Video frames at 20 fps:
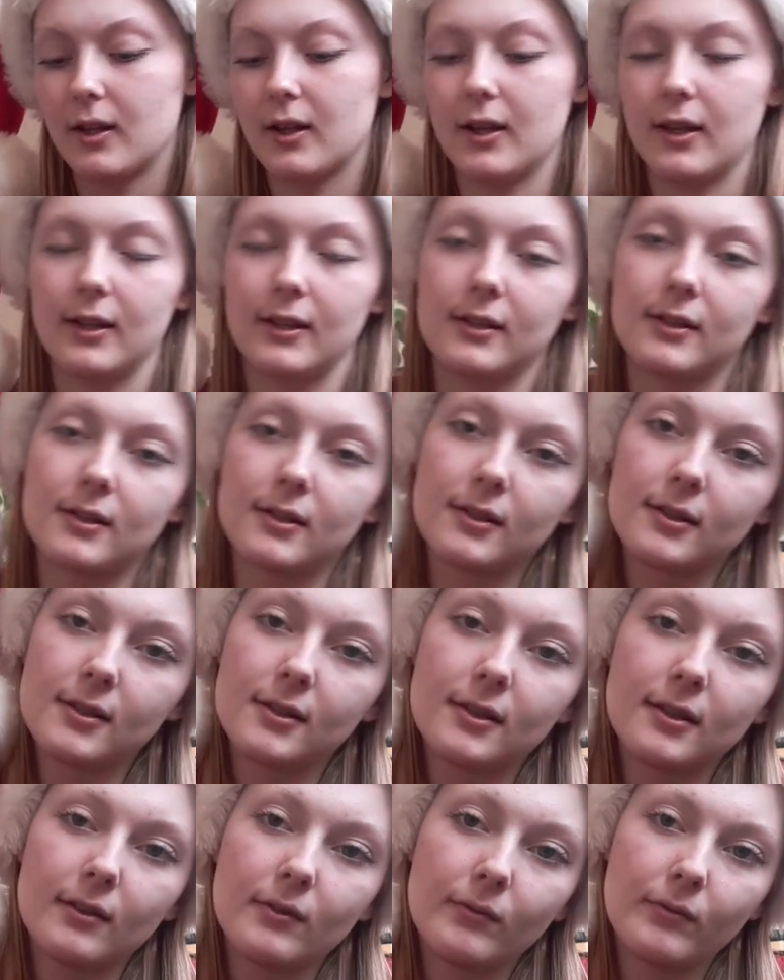
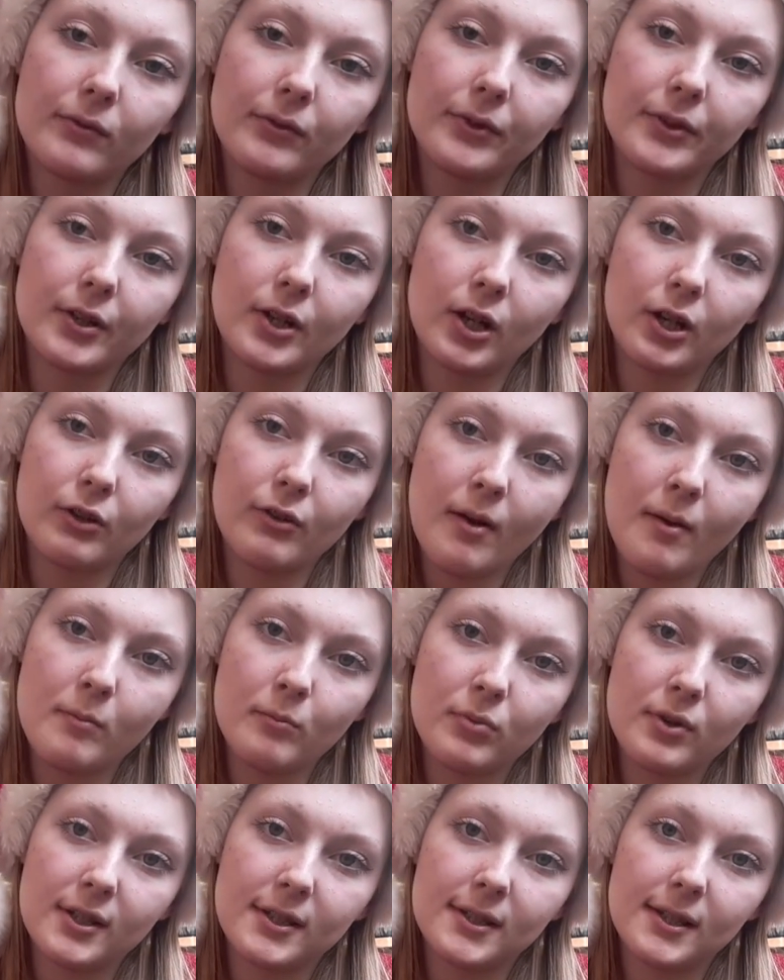it's got
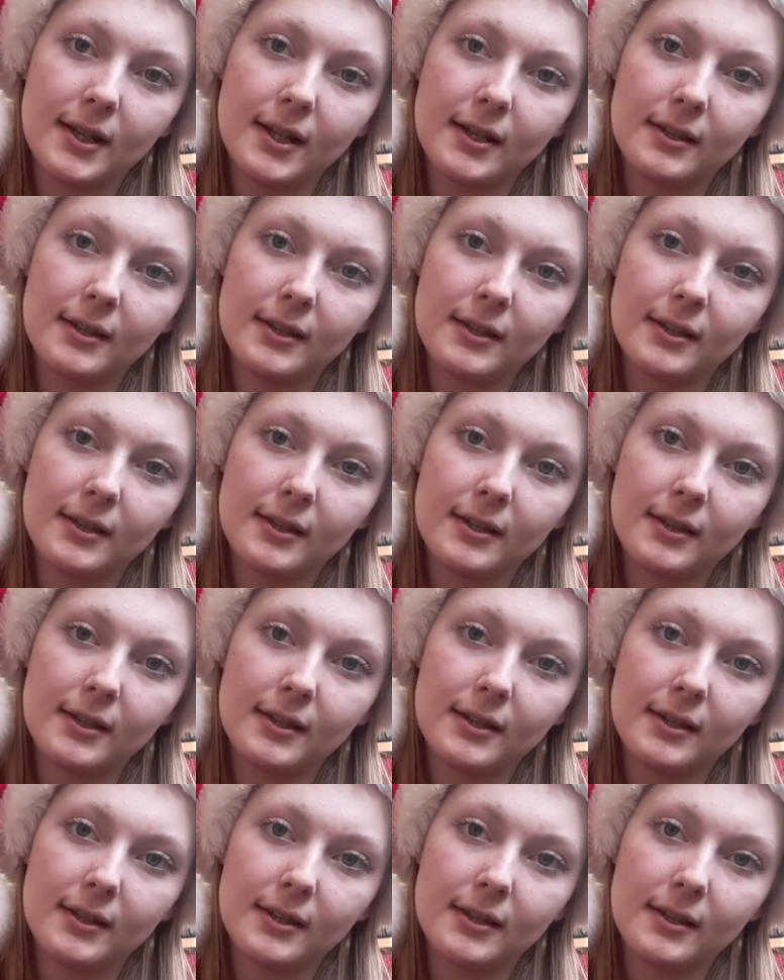cranberries in